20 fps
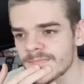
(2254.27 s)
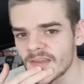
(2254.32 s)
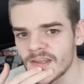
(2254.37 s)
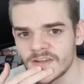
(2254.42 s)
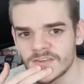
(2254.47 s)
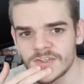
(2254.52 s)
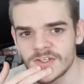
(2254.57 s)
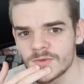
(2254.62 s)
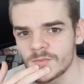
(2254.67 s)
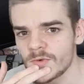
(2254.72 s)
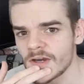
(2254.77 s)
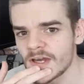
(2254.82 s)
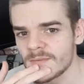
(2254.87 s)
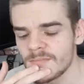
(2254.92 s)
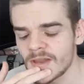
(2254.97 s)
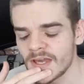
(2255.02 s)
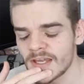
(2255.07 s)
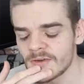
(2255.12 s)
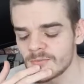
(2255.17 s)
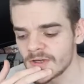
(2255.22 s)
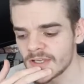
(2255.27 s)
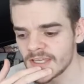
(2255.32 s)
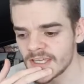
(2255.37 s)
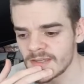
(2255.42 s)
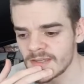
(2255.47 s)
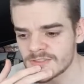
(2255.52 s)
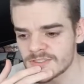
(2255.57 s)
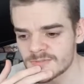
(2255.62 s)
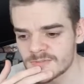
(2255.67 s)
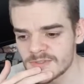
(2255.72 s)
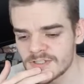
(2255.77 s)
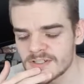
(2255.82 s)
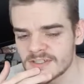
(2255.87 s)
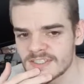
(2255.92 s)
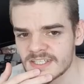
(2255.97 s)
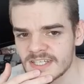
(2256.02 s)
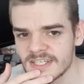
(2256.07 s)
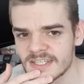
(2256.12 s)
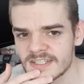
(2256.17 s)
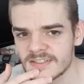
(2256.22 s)
I don't know why, black and white came to
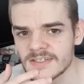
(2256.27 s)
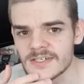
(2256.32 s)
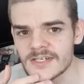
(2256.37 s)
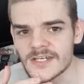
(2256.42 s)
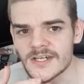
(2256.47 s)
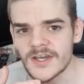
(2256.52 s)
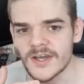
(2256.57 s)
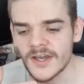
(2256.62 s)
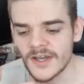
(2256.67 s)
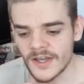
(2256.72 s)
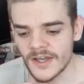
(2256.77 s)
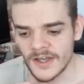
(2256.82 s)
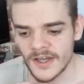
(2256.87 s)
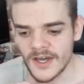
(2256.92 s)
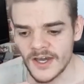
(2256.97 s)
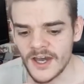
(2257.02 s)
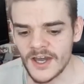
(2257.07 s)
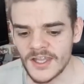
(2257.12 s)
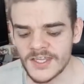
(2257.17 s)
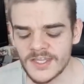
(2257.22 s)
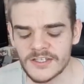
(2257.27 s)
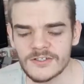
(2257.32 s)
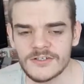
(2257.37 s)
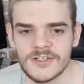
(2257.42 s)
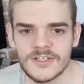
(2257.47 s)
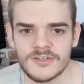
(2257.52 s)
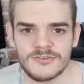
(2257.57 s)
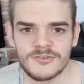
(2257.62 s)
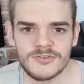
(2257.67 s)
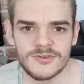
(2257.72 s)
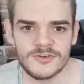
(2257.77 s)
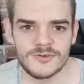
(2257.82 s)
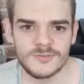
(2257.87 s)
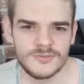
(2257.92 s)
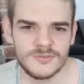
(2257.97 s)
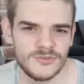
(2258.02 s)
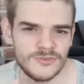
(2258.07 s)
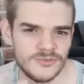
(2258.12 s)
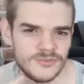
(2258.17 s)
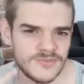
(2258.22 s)
mind, and I can only
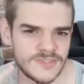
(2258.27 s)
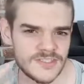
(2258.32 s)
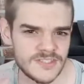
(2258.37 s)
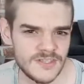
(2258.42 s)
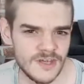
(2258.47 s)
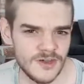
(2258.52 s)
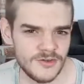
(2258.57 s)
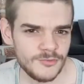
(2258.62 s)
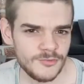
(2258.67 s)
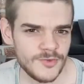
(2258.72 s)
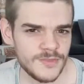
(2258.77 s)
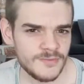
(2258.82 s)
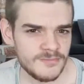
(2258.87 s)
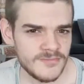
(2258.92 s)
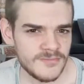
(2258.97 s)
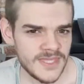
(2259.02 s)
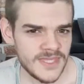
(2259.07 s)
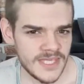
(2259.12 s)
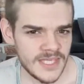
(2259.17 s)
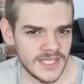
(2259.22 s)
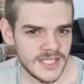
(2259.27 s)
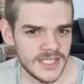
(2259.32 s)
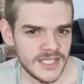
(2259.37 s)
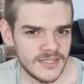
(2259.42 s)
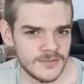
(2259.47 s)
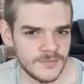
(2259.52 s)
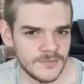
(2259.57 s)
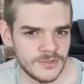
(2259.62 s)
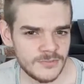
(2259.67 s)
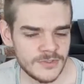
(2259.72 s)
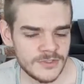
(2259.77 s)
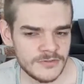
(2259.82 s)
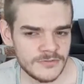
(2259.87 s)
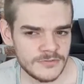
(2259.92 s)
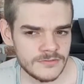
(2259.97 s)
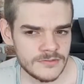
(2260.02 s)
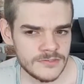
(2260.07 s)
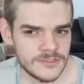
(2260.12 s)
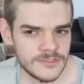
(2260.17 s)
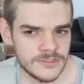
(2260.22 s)
film stuff with me in it at the
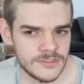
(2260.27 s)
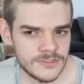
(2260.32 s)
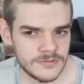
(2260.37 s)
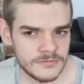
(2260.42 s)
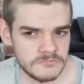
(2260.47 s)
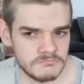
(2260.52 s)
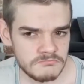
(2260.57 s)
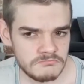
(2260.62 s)
moment.